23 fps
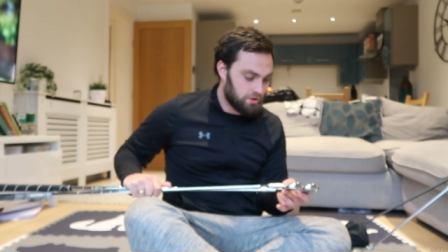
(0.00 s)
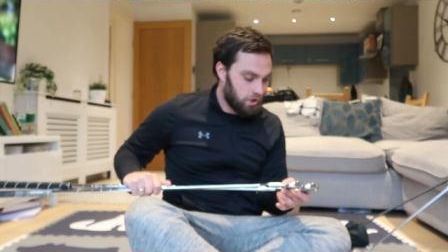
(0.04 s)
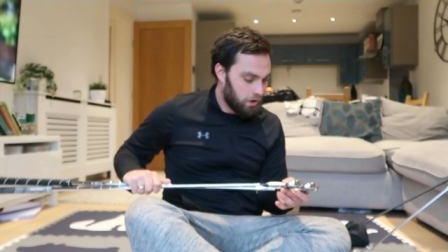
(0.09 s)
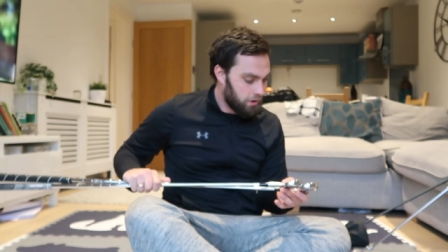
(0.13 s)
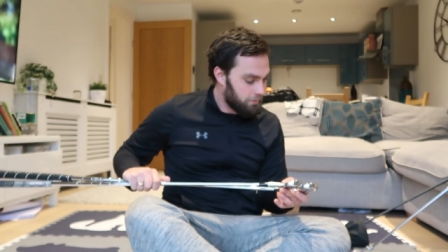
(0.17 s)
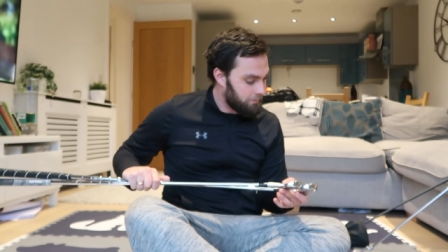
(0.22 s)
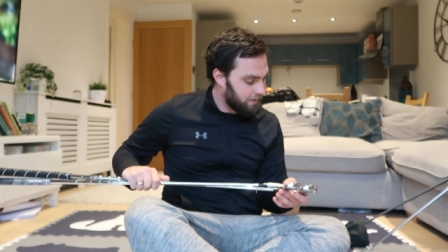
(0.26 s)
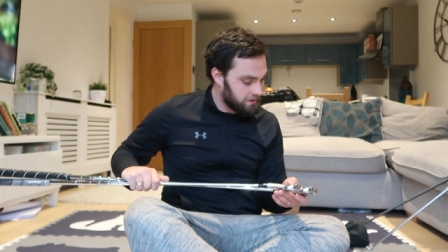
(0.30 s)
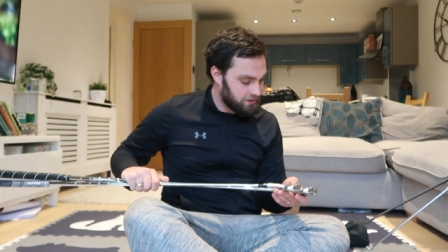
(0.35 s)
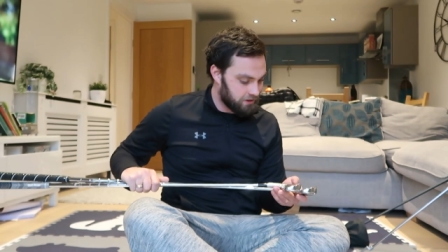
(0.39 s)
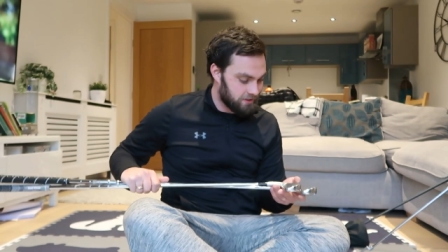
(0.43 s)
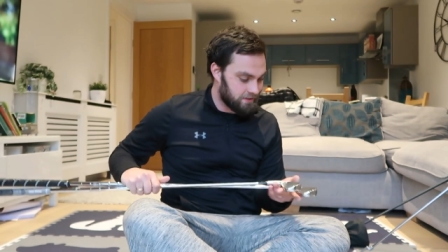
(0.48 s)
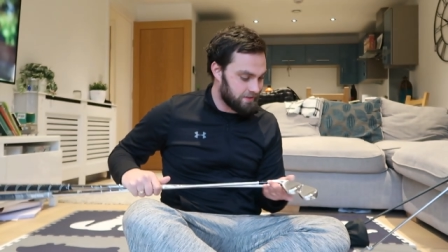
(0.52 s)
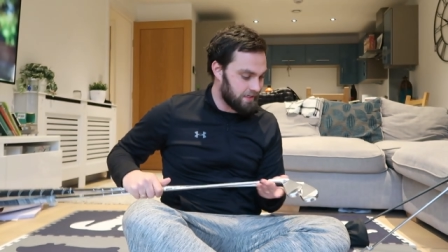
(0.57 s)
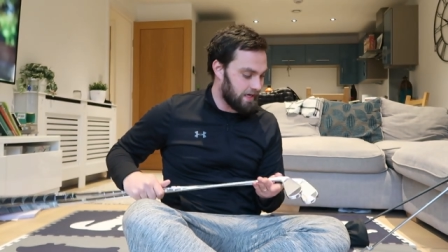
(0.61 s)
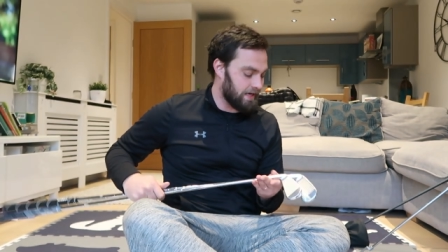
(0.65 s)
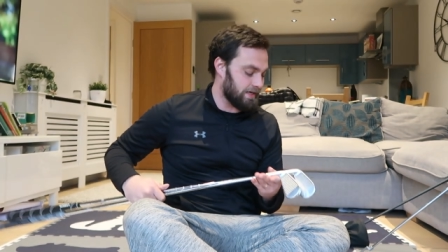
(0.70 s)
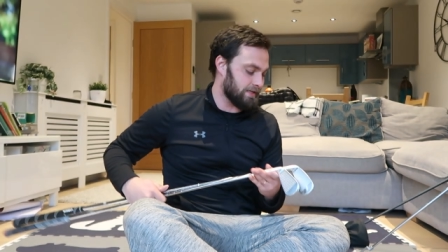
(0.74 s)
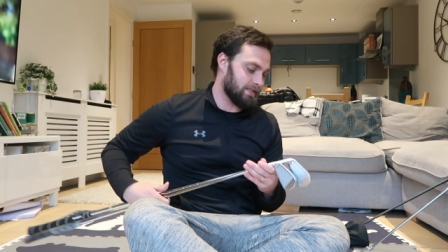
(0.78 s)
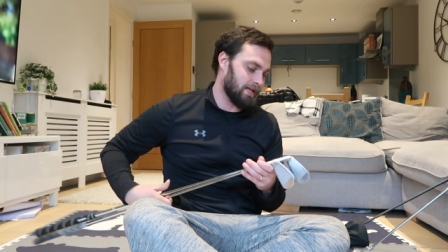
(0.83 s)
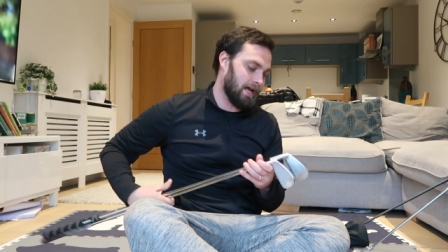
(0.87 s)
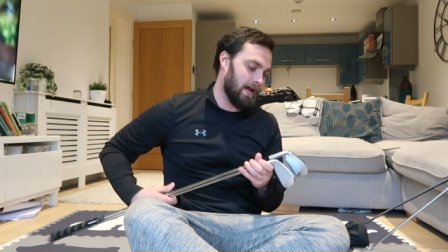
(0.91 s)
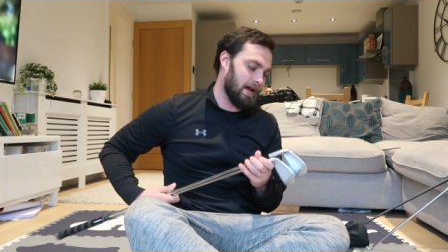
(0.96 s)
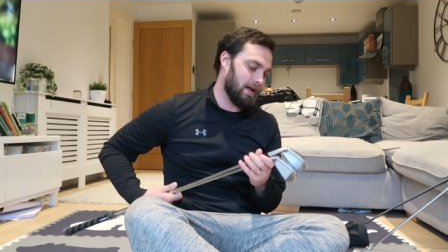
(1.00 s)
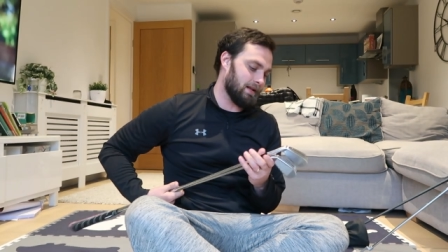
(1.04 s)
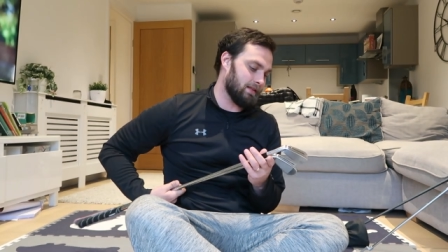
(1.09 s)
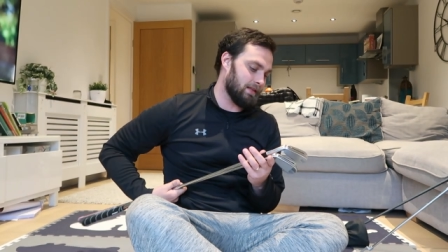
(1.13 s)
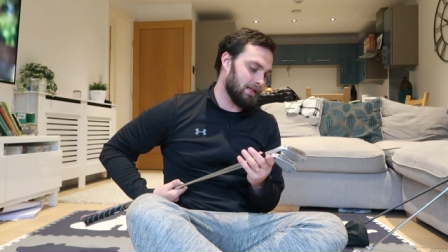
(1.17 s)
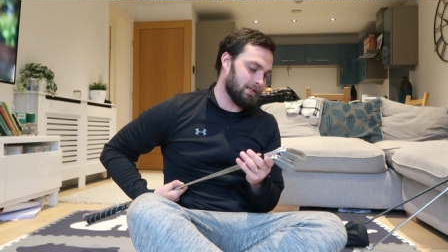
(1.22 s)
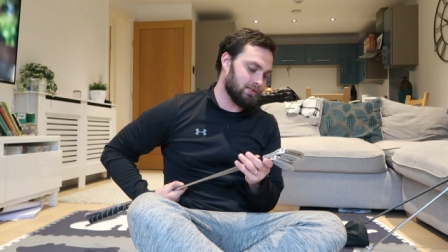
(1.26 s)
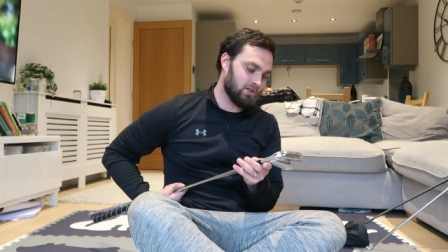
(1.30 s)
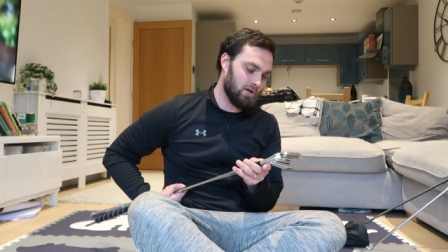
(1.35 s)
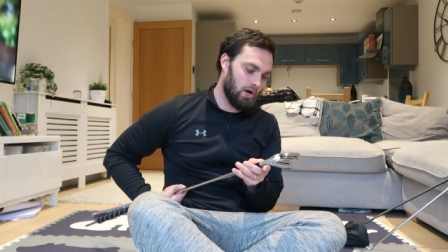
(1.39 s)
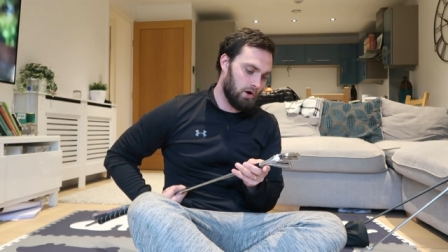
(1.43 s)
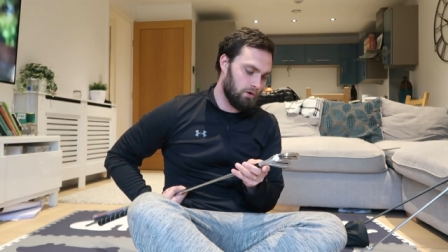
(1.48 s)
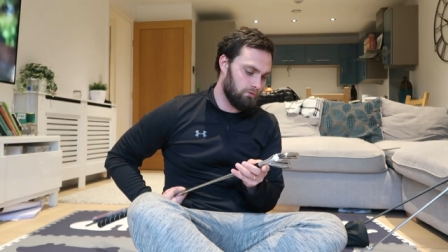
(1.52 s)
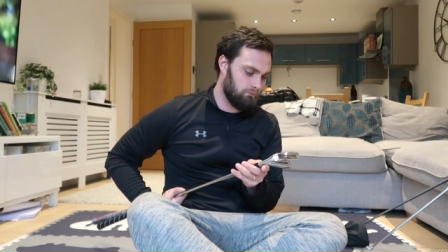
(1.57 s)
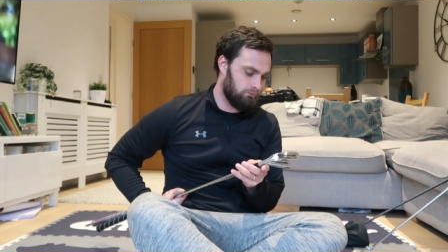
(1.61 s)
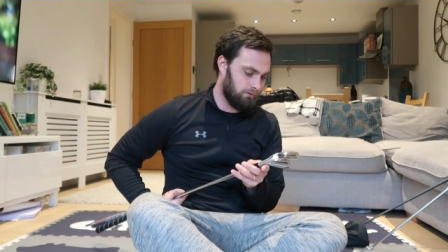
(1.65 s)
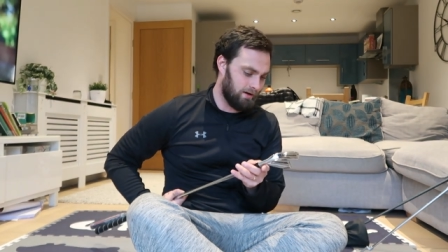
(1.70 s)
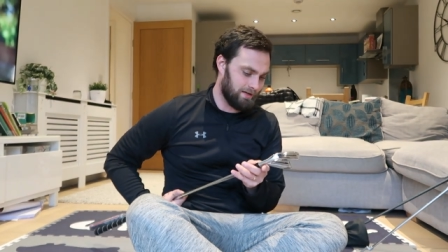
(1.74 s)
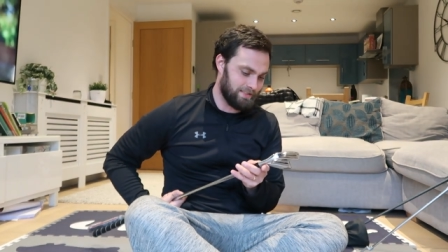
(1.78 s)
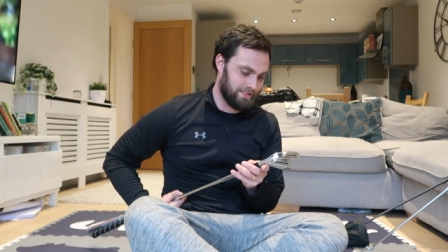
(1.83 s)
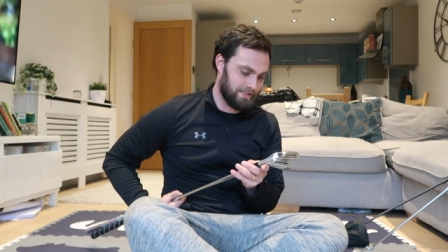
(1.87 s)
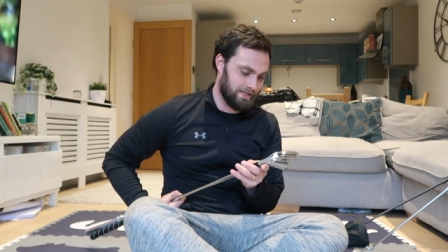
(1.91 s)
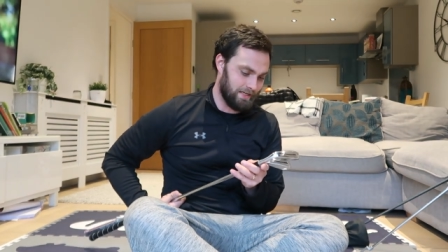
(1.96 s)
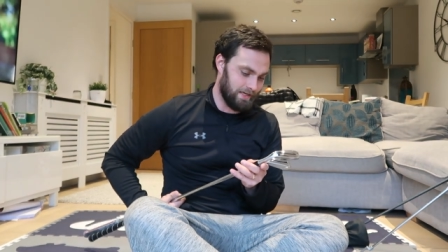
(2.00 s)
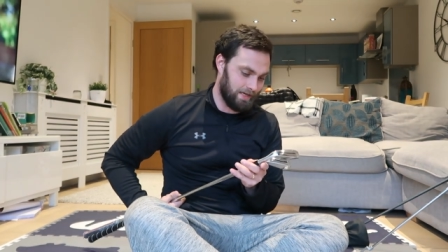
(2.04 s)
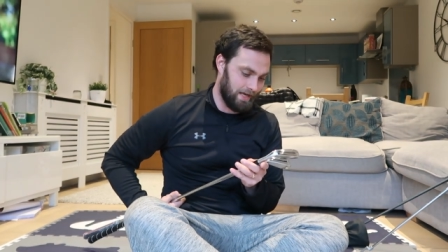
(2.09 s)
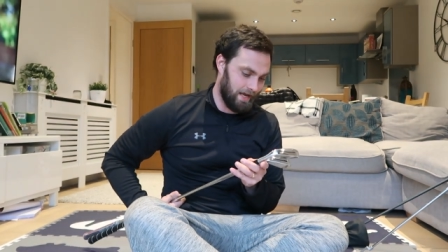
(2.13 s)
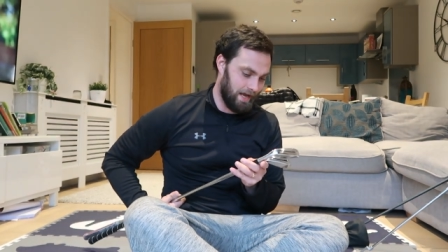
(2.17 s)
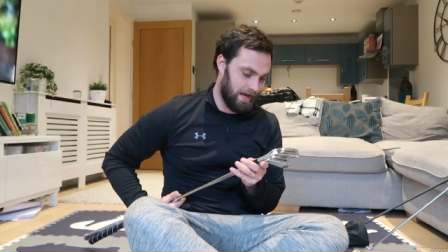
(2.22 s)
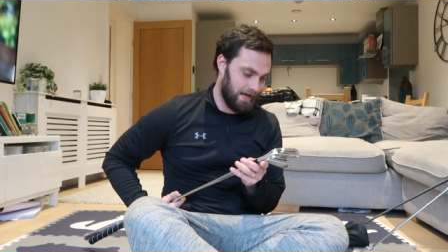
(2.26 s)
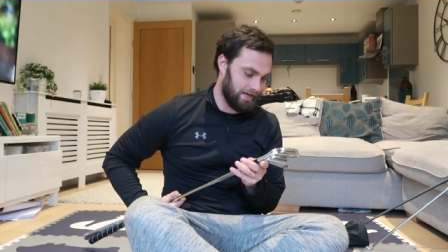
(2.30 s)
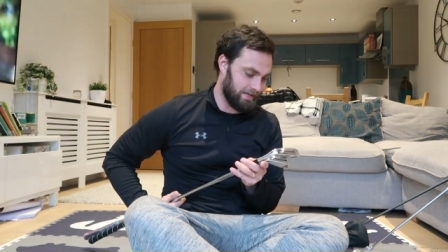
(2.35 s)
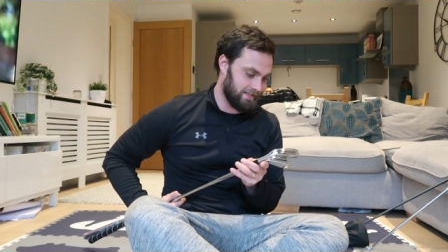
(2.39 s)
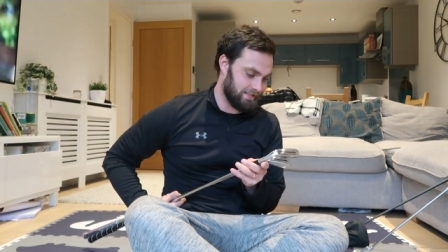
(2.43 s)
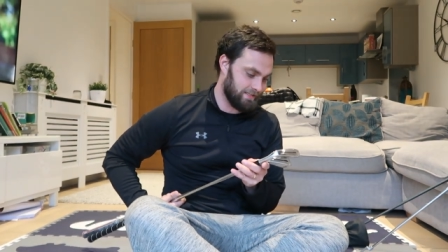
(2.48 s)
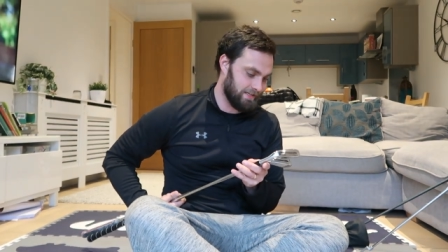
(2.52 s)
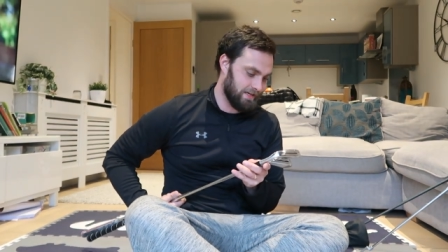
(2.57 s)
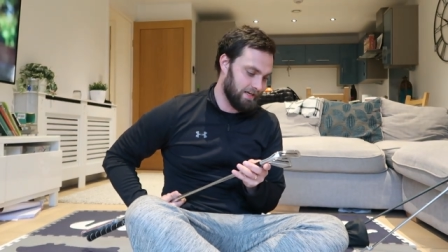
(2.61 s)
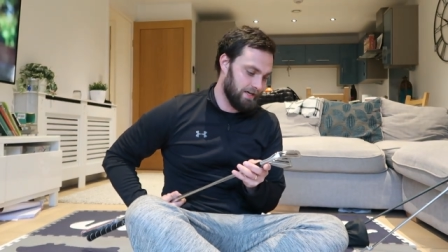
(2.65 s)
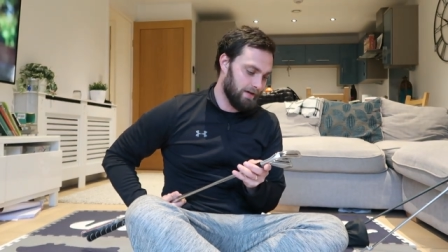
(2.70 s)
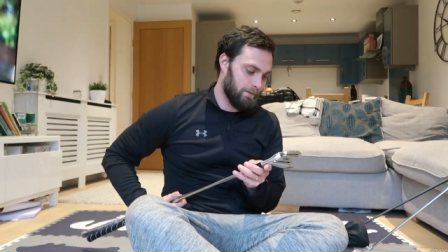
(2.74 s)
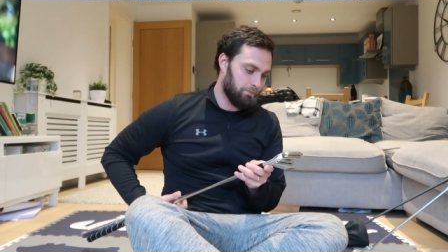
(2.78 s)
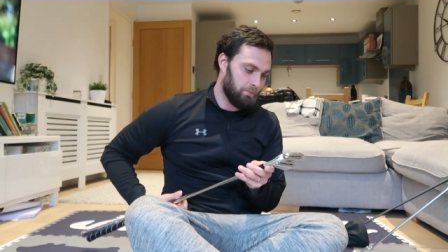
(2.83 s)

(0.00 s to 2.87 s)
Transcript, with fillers: there's no major dents and there's no rusting and